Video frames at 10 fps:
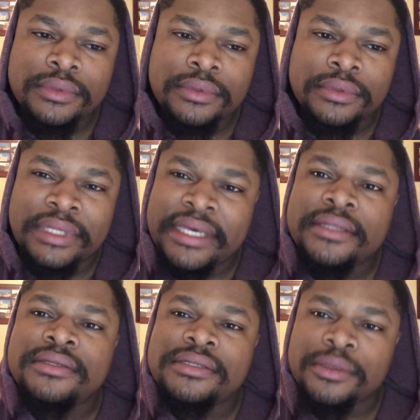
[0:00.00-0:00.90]

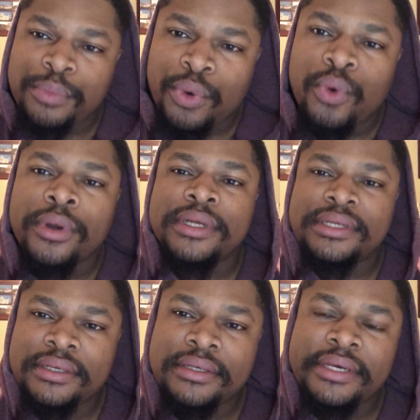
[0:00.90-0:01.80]
need support
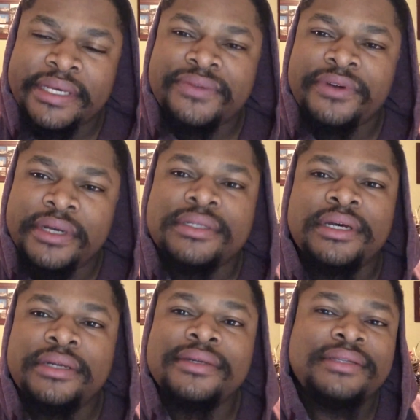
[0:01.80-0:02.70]
as far as
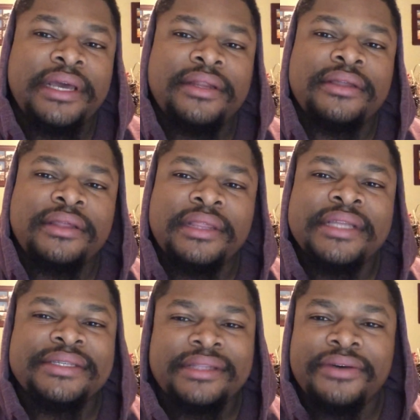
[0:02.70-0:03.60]
understanding that
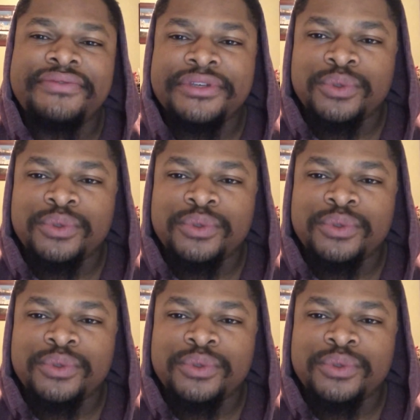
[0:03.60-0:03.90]
that stuff is